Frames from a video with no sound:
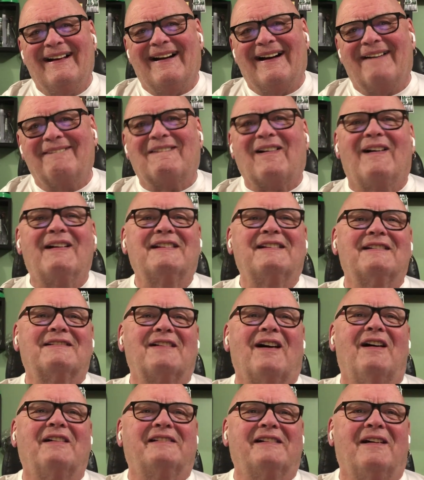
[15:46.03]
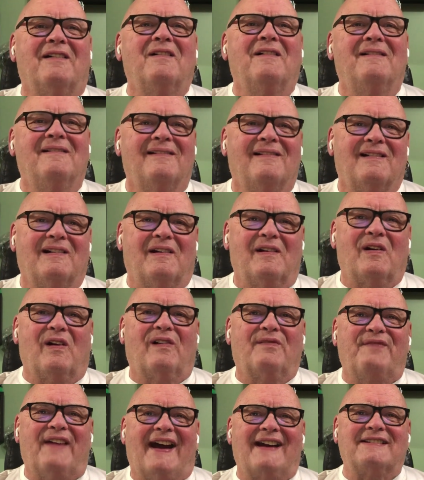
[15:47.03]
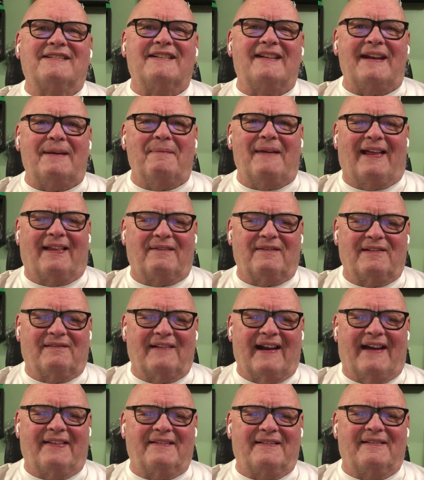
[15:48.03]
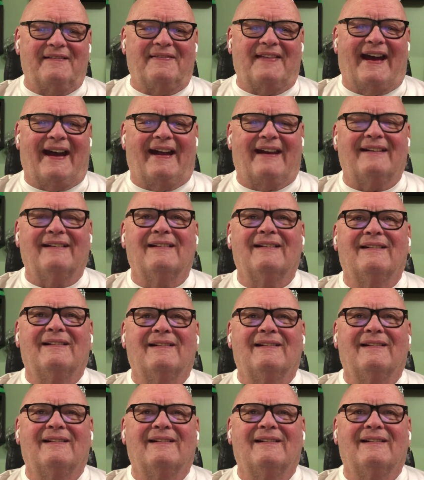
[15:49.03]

Of course, there's also good old-fashioned email if you'd rather do that.